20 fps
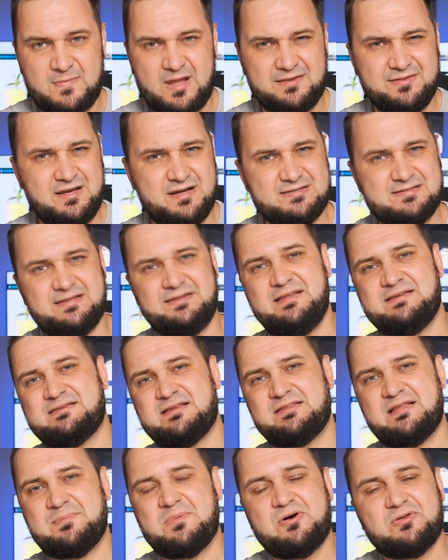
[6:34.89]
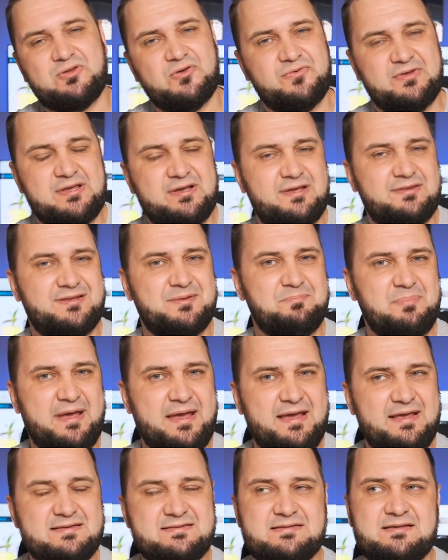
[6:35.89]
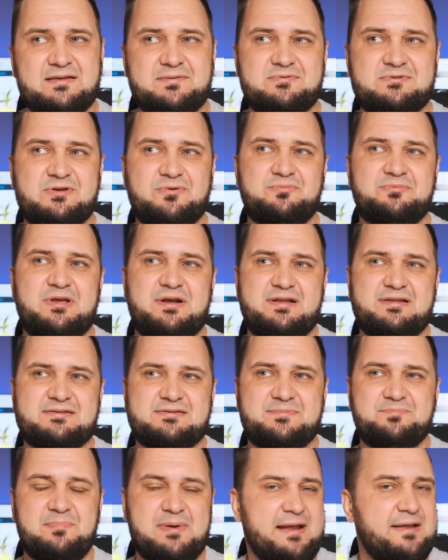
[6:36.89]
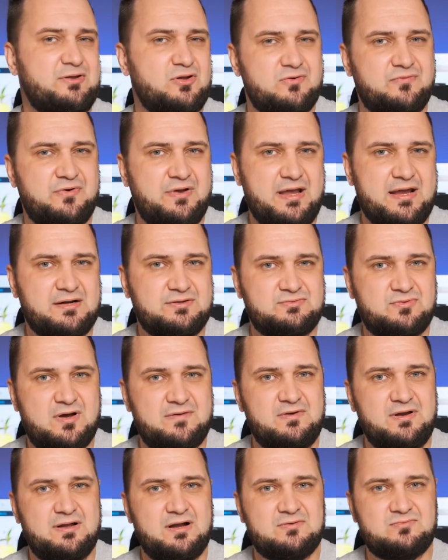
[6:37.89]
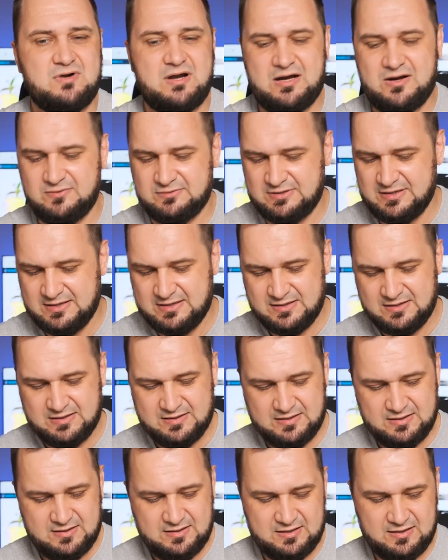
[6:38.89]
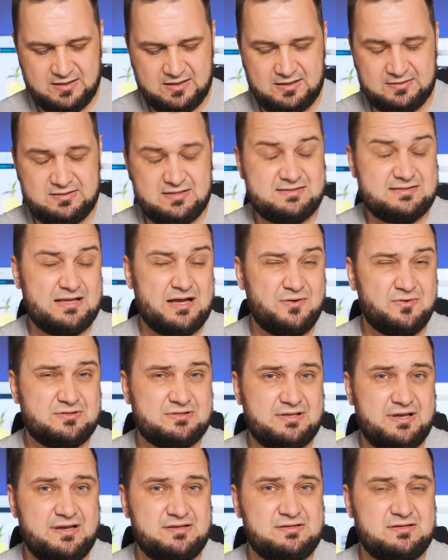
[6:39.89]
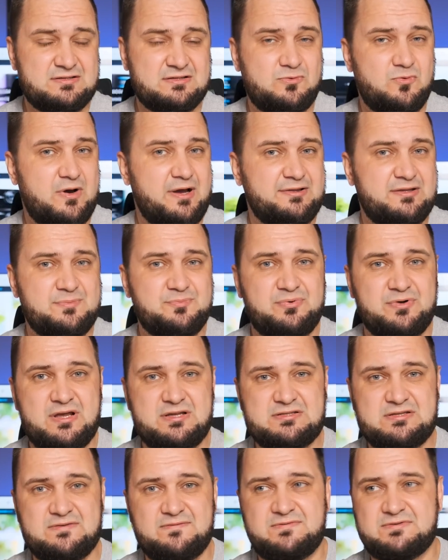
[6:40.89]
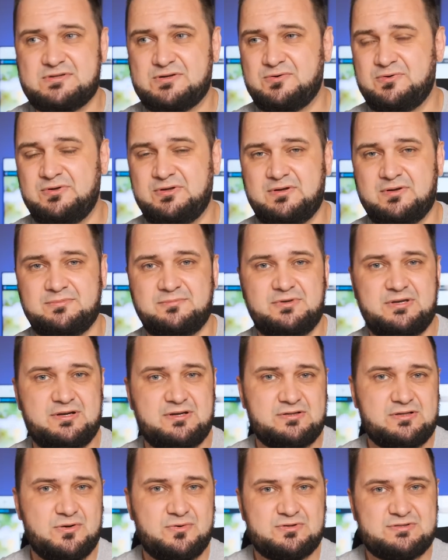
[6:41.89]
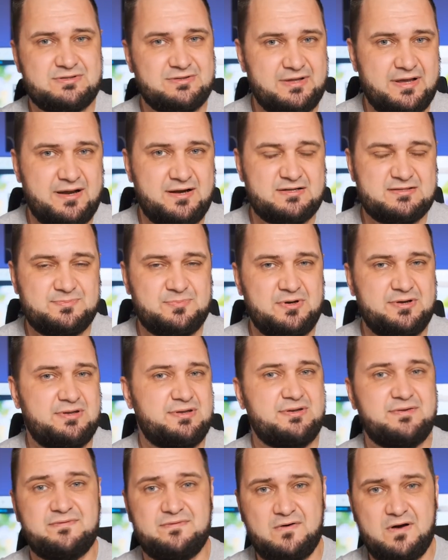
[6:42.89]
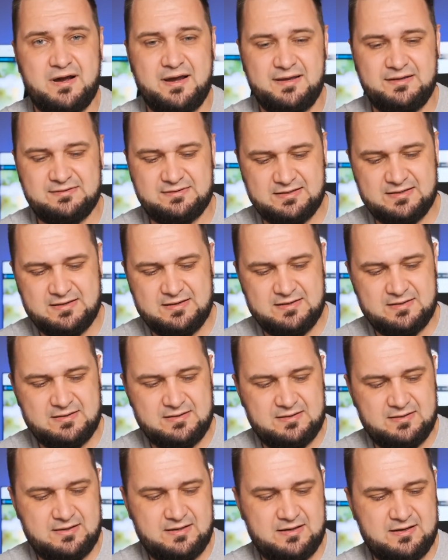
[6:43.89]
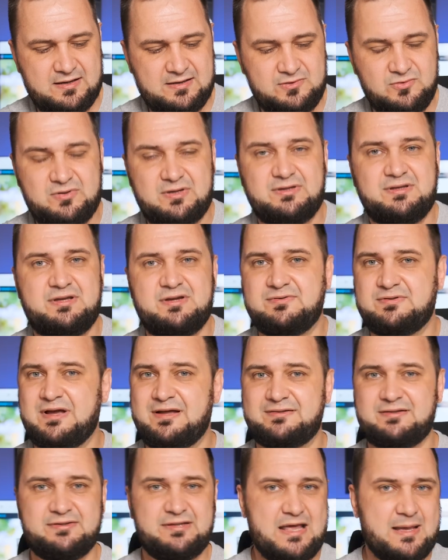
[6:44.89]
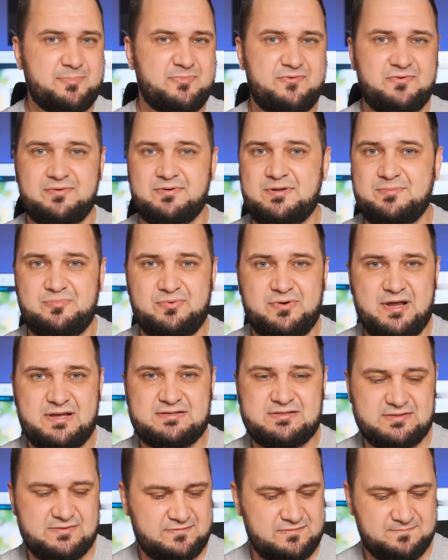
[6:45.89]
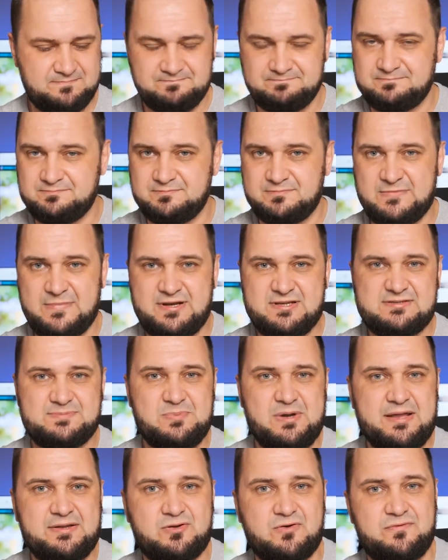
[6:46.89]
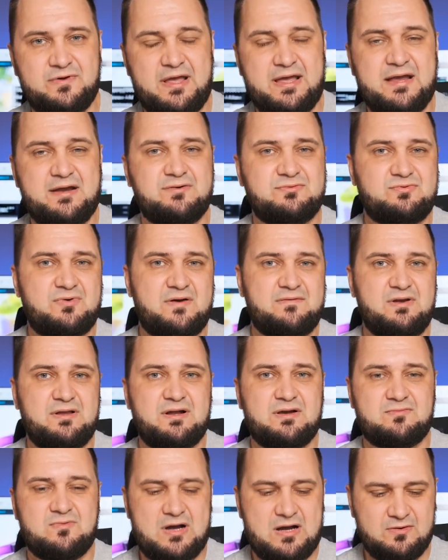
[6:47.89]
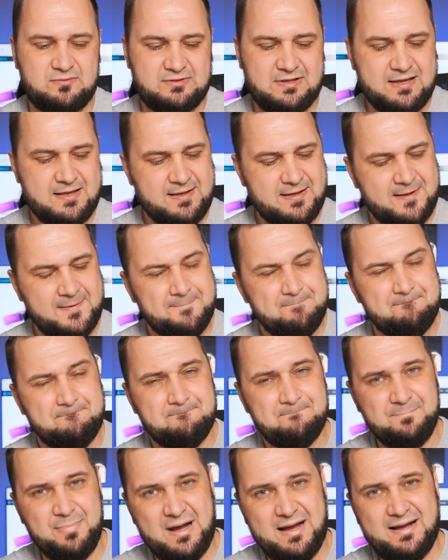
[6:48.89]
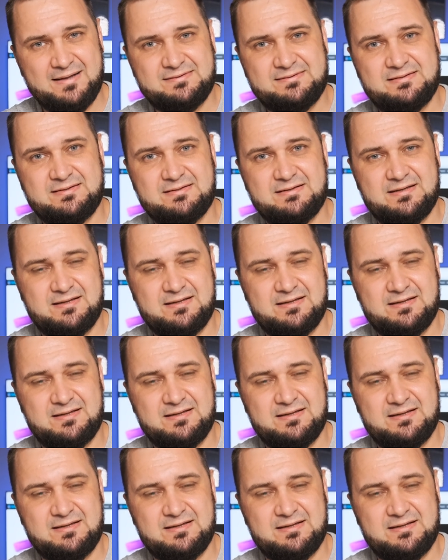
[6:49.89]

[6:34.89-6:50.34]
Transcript: there is a decent amount of kick in the bass, so there is plenty of air traveling around. The soundstage is quite impressive, so you can hear those layers pretty defined. You can hear that depth impressive. There is plenty of air traveling around, but